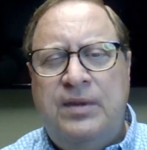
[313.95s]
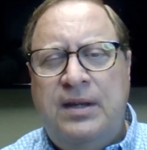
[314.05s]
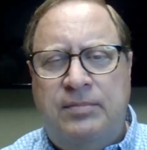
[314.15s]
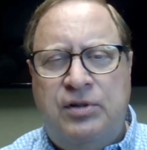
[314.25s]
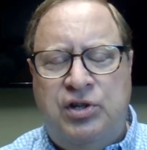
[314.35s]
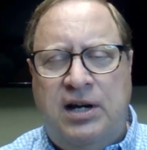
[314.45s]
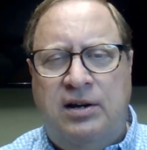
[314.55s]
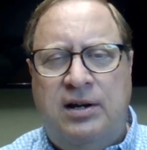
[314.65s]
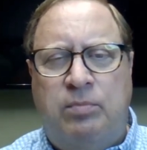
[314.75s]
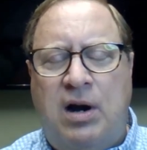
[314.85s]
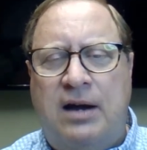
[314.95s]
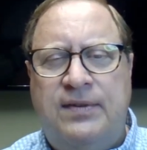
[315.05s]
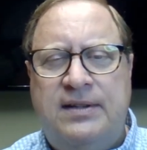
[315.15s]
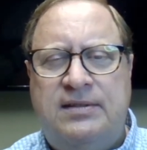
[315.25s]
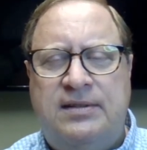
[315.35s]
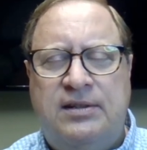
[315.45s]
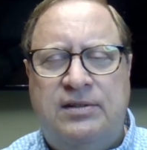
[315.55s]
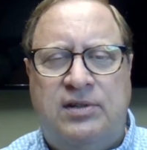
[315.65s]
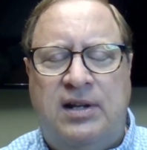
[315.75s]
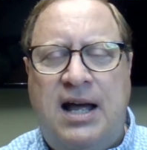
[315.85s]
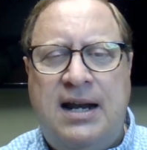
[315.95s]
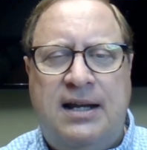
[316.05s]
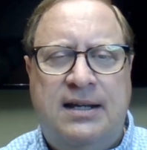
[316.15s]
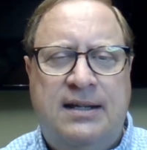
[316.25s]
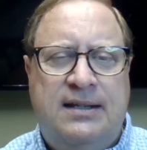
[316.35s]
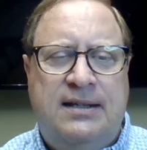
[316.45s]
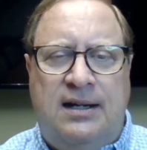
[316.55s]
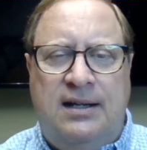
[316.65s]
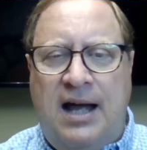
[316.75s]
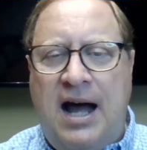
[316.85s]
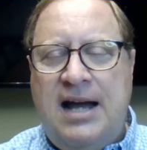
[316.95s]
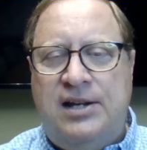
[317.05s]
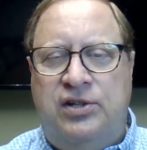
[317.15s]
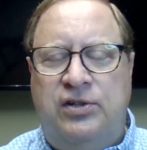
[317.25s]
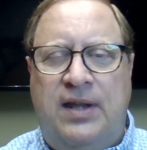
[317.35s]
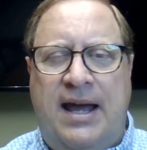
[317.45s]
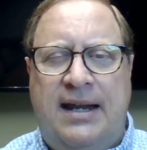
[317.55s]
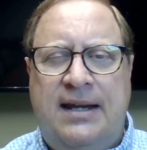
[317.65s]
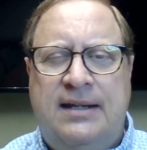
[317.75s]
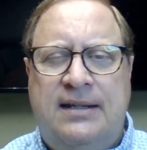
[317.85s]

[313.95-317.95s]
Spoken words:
to share in profits. There's a lot to that.